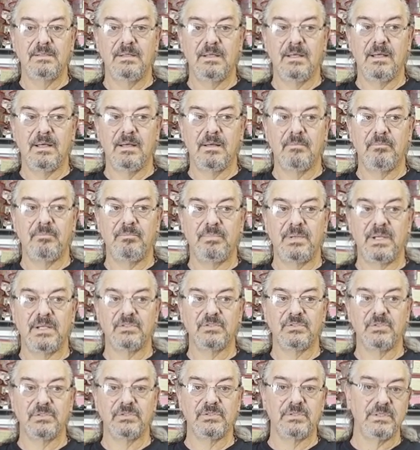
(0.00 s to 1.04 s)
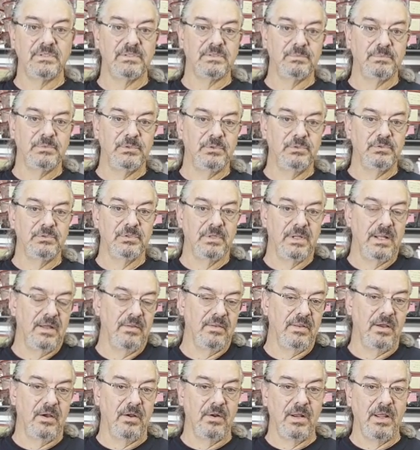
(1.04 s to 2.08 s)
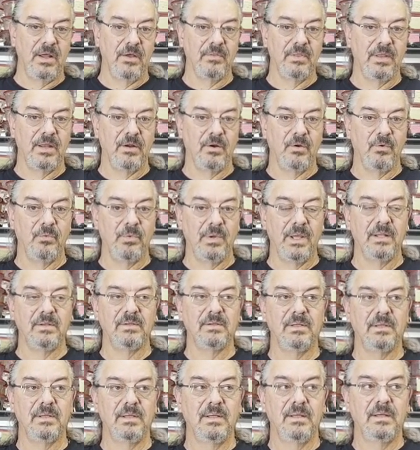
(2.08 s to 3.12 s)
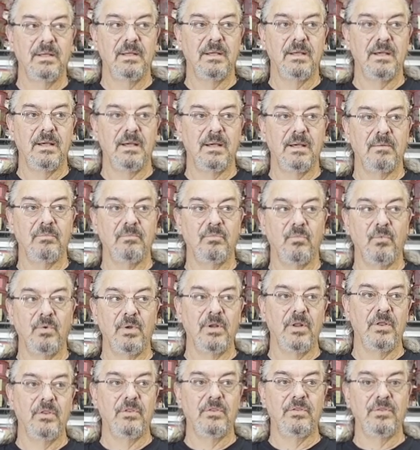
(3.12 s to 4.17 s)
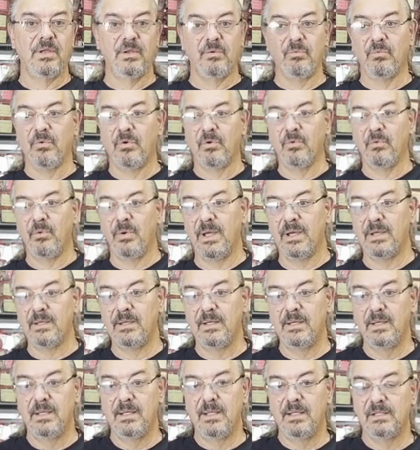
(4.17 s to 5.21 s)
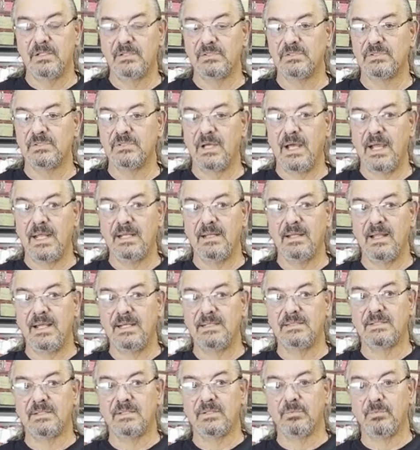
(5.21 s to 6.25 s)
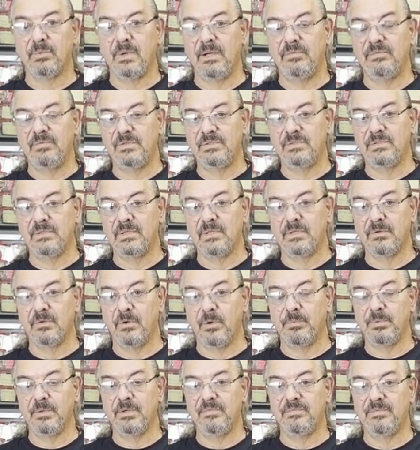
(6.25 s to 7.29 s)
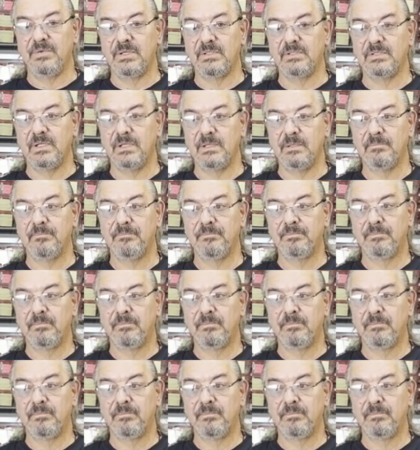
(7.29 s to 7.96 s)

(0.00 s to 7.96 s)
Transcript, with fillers: um, pictures and some news on how that on how that all went. Um, one other thing, real quick, there's nine lakes at the refuge that are open to fishing,